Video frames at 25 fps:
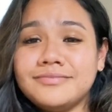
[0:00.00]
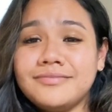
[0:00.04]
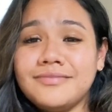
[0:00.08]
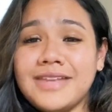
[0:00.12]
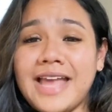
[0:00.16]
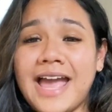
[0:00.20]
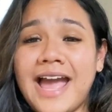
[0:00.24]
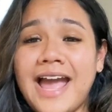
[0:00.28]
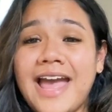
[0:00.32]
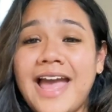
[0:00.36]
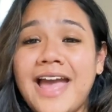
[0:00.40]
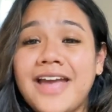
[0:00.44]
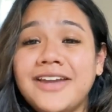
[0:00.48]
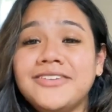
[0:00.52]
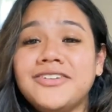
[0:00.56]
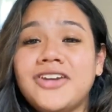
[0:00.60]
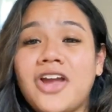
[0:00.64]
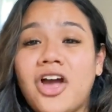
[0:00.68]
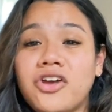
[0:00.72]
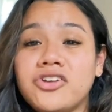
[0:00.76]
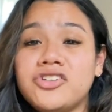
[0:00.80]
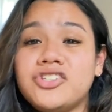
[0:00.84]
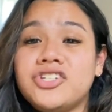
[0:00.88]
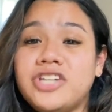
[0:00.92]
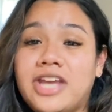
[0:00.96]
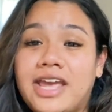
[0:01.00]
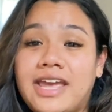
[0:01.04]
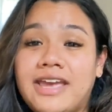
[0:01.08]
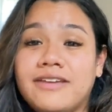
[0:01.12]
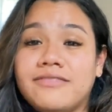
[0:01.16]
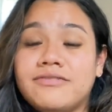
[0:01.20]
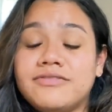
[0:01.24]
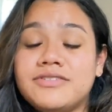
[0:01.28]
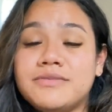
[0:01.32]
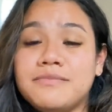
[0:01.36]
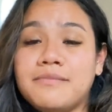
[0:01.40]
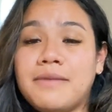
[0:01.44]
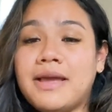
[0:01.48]
I had not
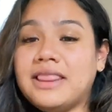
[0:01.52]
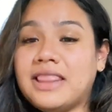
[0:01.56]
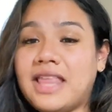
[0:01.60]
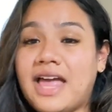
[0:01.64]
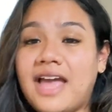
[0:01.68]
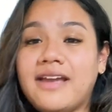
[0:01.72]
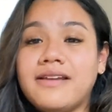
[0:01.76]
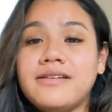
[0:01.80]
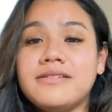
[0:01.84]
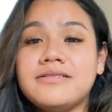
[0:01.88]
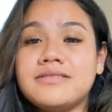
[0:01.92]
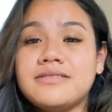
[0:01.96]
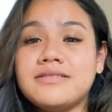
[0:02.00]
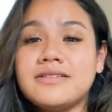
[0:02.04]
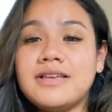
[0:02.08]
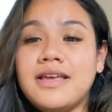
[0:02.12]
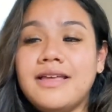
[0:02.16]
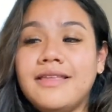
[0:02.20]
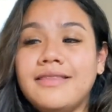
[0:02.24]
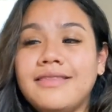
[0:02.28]
shaved my legs.